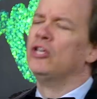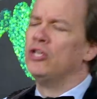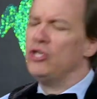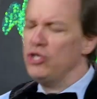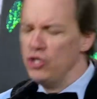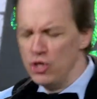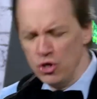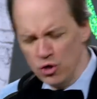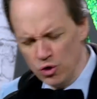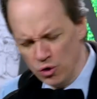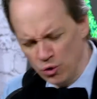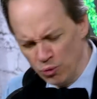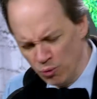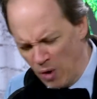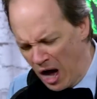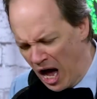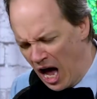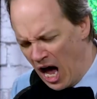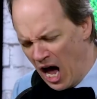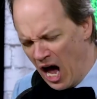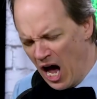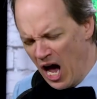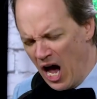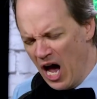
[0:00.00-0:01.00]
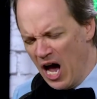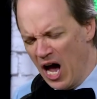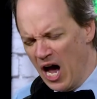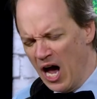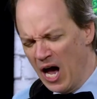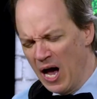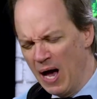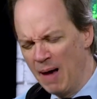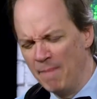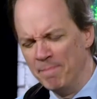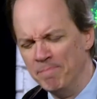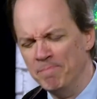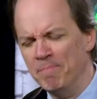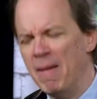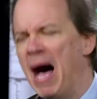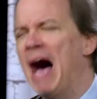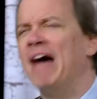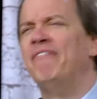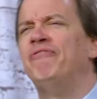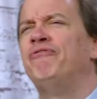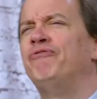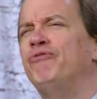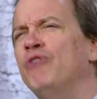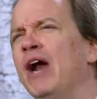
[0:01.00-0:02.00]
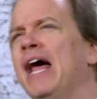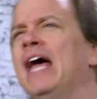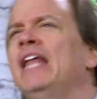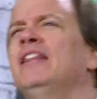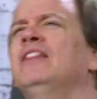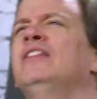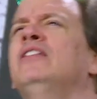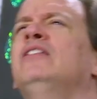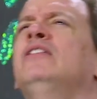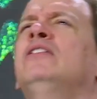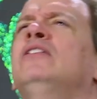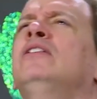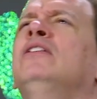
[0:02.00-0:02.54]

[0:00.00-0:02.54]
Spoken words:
You are my friend.